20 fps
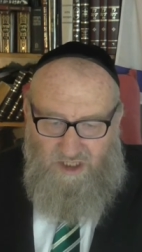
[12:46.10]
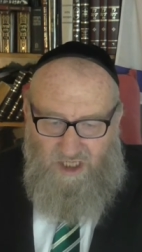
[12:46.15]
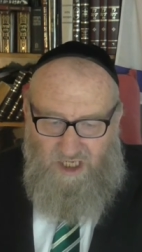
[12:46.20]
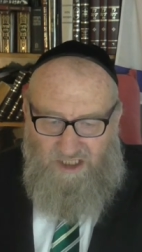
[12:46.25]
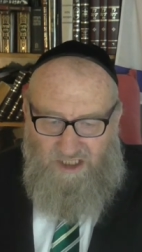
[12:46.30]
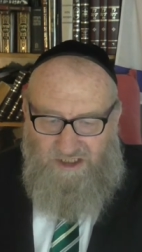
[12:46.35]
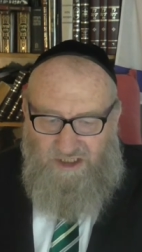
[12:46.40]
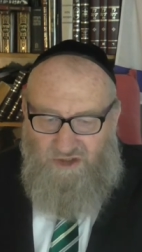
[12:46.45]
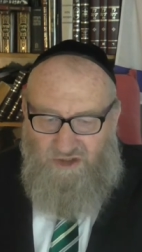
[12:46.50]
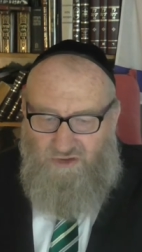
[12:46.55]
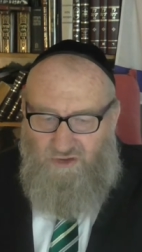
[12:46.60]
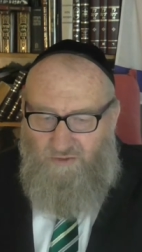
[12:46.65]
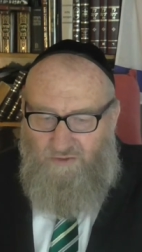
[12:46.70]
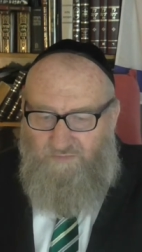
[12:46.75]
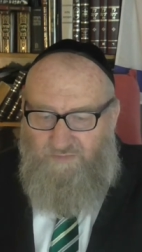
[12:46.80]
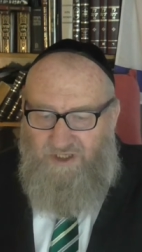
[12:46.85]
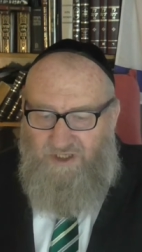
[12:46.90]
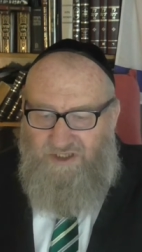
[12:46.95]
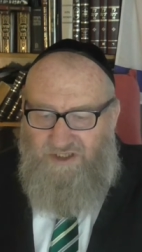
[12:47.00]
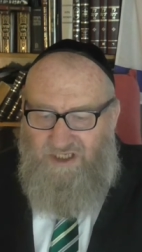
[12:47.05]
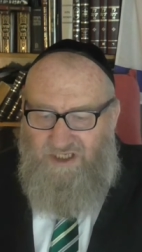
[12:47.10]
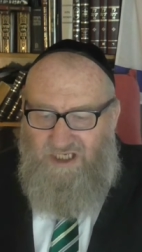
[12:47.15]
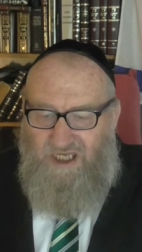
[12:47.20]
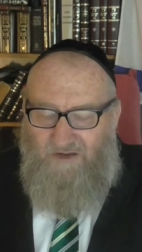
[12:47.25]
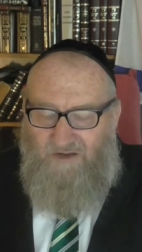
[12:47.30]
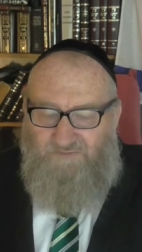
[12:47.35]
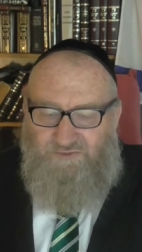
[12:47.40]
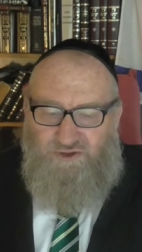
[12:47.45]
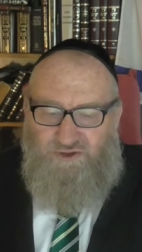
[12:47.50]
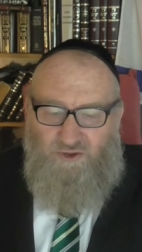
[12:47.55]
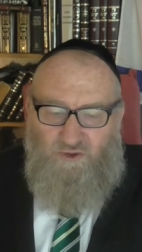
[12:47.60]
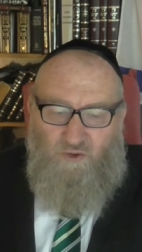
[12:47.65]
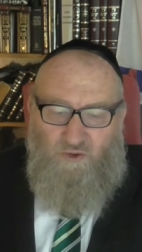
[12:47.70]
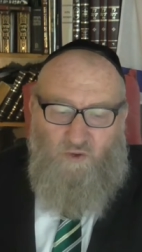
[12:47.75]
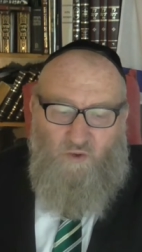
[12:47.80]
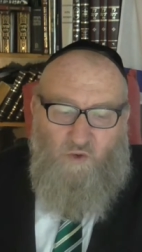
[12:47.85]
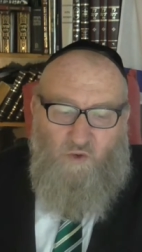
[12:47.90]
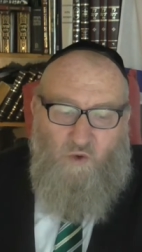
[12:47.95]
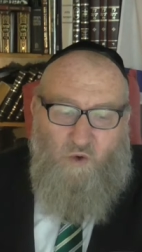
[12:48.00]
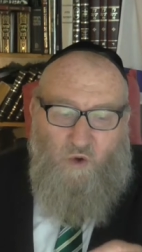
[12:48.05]
and it could be that up
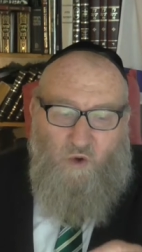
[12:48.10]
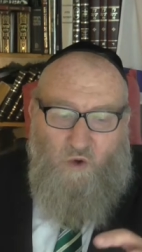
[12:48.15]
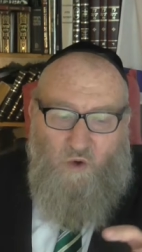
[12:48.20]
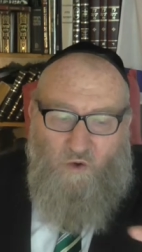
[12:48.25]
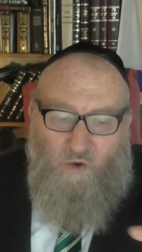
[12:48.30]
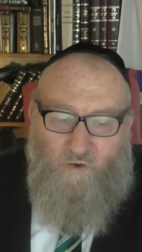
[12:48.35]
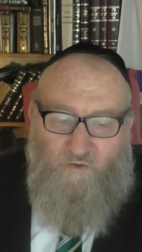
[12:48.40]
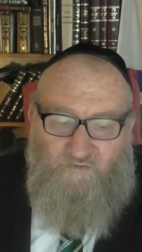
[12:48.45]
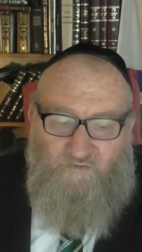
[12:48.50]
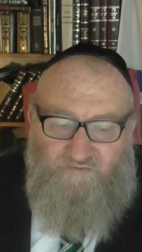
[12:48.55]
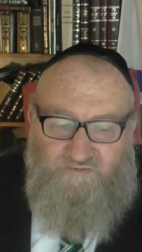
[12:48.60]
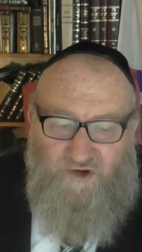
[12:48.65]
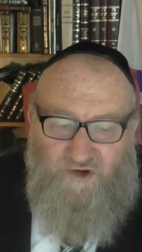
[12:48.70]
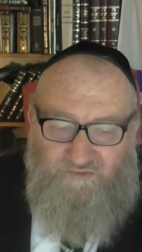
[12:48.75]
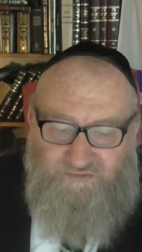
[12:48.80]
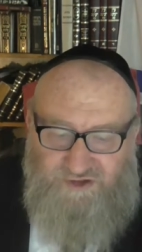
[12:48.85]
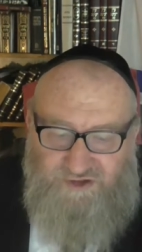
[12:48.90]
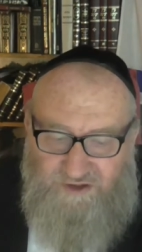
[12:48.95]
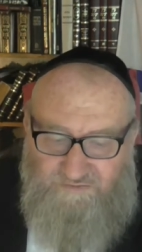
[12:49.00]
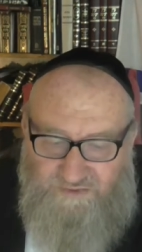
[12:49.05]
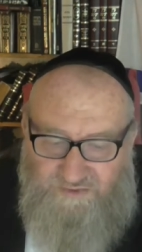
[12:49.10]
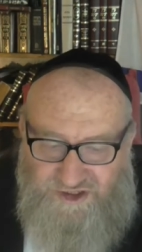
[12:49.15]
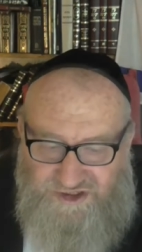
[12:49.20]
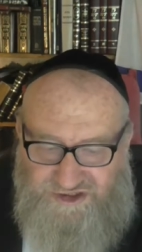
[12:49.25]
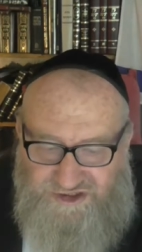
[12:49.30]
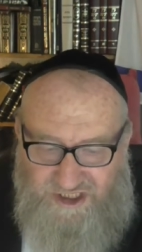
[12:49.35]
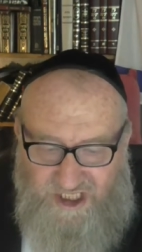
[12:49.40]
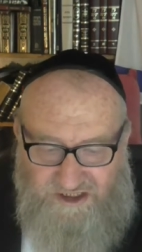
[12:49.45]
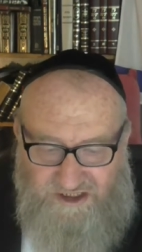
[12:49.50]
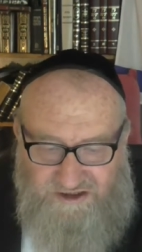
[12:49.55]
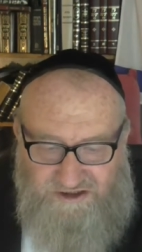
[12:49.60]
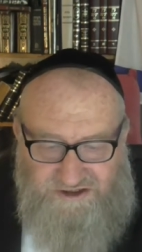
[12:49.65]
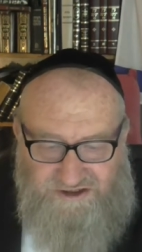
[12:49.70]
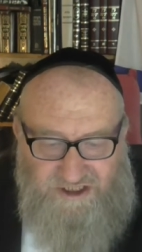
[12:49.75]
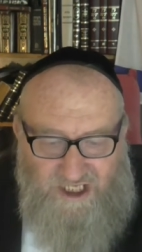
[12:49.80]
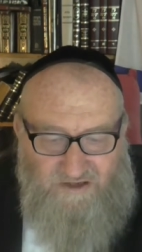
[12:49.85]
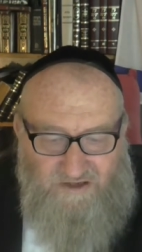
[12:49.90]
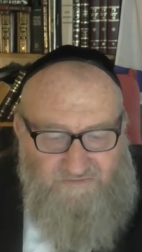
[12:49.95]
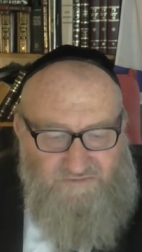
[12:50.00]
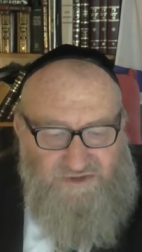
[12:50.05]
to 50%
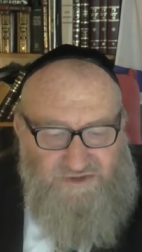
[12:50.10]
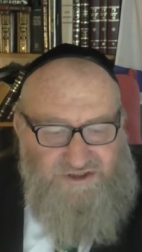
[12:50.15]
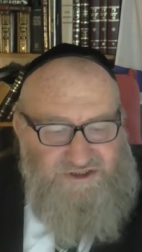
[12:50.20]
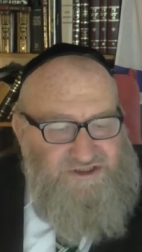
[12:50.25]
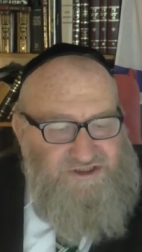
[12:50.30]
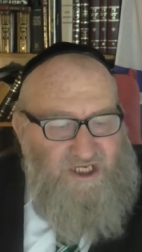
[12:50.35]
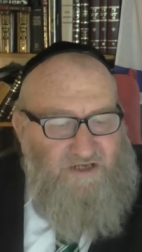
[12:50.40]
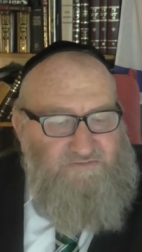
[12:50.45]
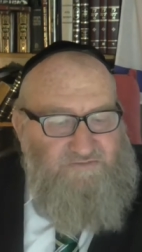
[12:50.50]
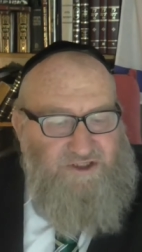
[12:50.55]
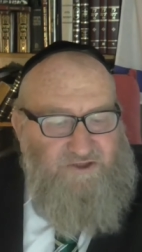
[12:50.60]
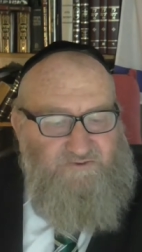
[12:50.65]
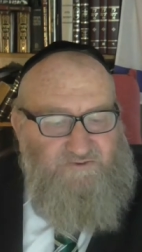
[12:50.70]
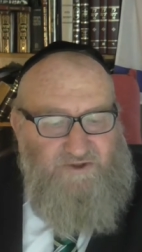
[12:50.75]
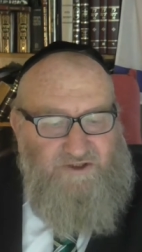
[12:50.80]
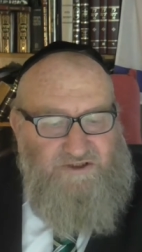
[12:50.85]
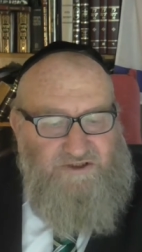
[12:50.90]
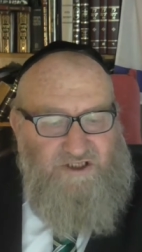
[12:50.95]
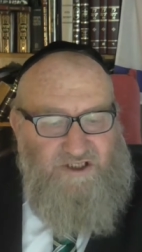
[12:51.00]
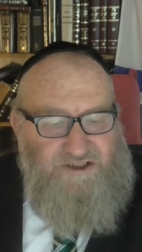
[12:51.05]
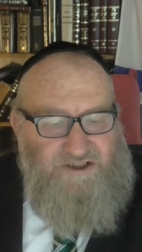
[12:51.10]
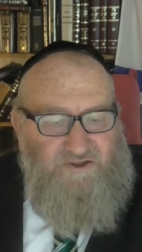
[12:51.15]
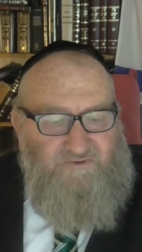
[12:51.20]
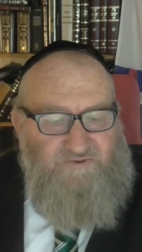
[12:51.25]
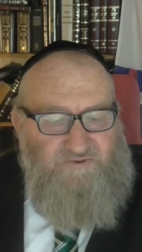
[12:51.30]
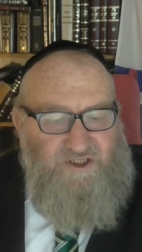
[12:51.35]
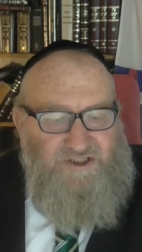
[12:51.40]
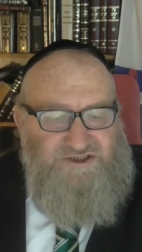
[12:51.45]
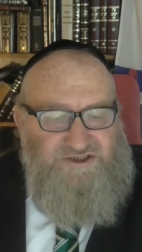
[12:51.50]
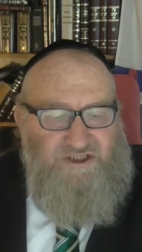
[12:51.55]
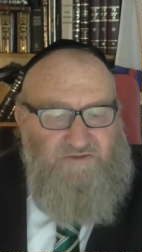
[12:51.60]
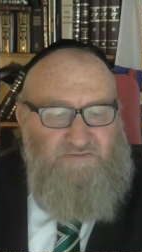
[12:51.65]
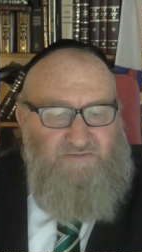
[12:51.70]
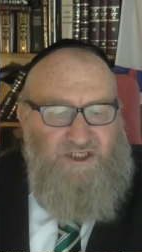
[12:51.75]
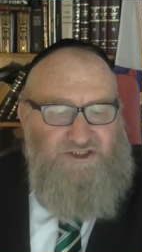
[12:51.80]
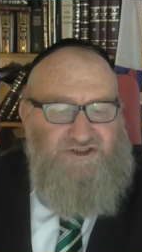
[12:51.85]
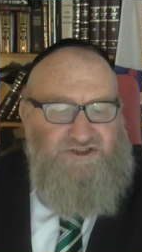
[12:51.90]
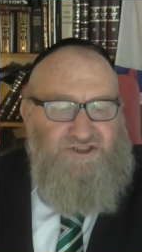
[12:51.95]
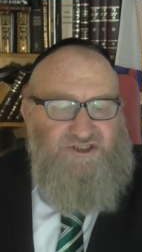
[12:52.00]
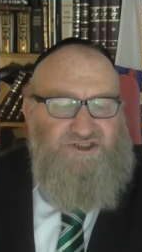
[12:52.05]
some some different uh, different
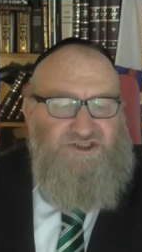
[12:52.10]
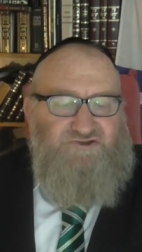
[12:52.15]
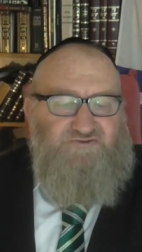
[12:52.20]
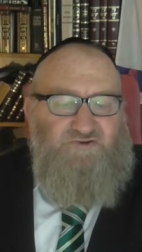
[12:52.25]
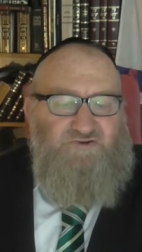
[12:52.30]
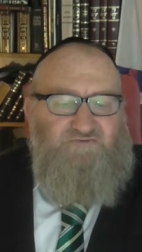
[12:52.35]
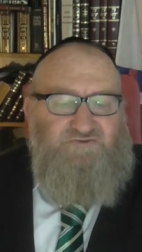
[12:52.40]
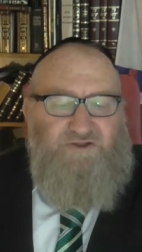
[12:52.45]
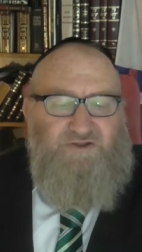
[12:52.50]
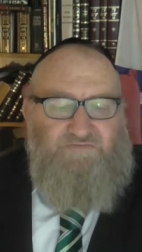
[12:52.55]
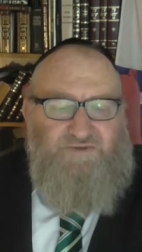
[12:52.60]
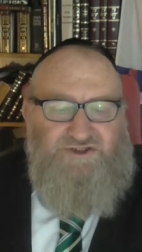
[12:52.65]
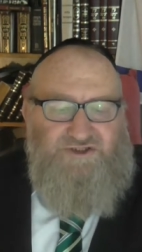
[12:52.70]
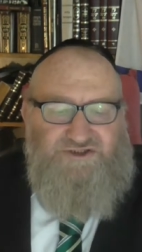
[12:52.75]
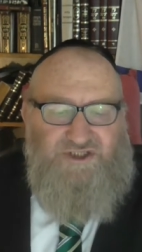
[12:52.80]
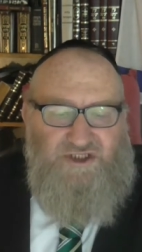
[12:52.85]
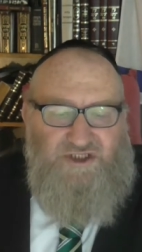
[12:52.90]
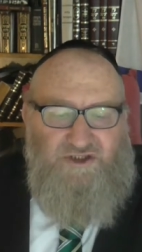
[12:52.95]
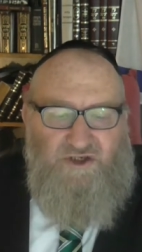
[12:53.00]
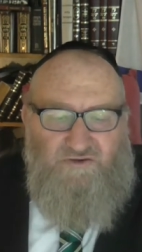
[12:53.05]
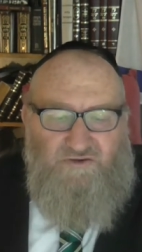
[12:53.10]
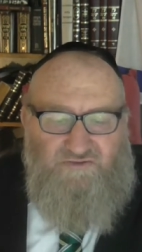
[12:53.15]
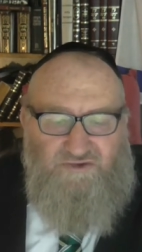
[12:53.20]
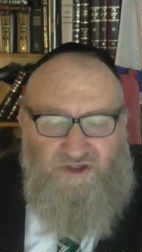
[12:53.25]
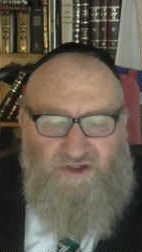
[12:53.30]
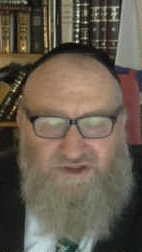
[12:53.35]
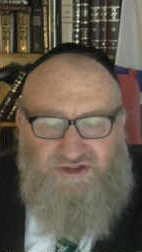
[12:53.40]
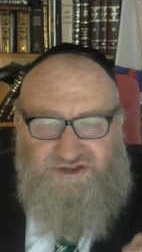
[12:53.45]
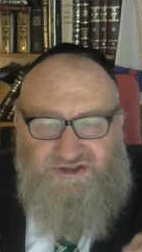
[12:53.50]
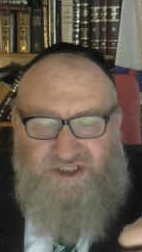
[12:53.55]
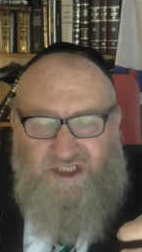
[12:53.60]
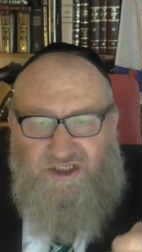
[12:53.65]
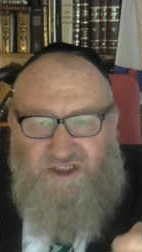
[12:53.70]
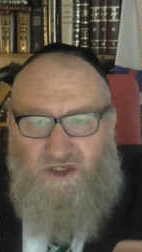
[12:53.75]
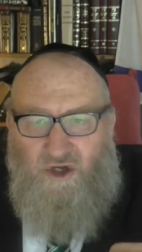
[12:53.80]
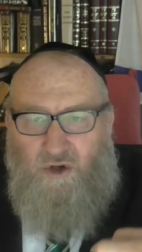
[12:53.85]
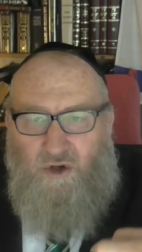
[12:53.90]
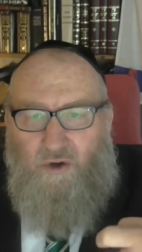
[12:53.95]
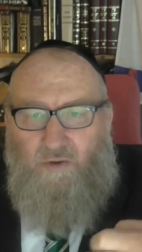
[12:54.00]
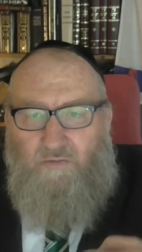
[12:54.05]
estimations 50% of the
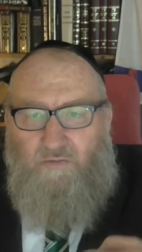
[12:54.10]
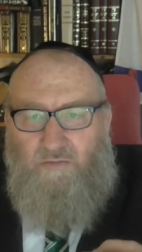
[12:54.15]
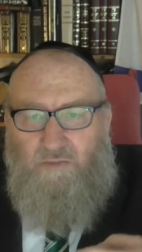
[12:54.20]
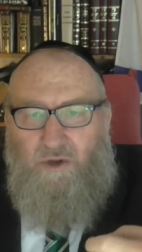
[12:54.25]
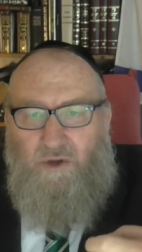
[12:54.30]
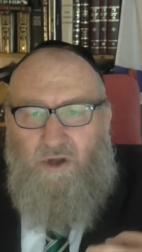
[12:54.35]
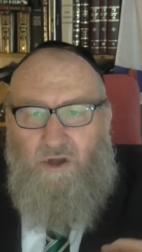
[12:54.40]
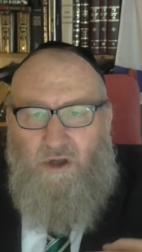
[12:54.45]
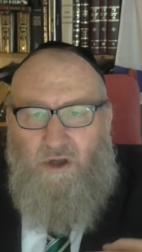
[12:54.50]
genome